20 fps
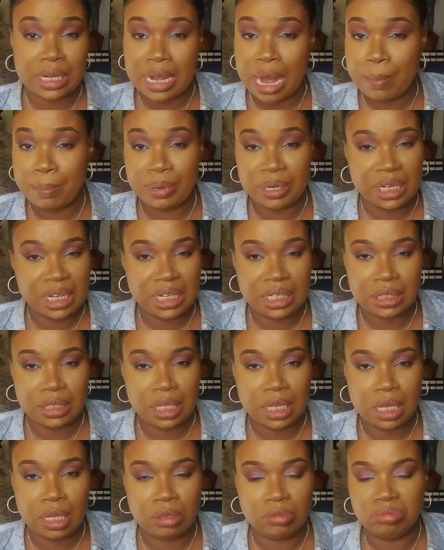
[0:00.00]
not put
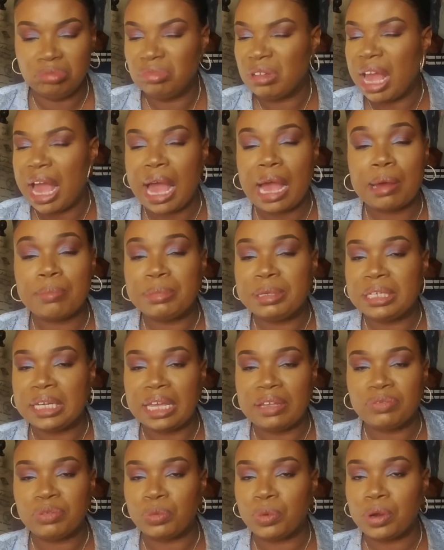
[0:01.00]
anything, I'll be
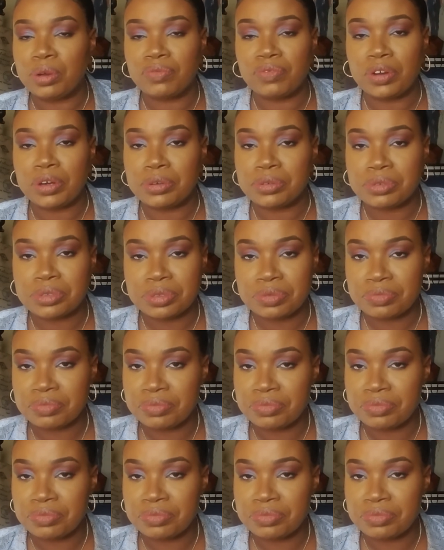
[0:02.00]
late for work first.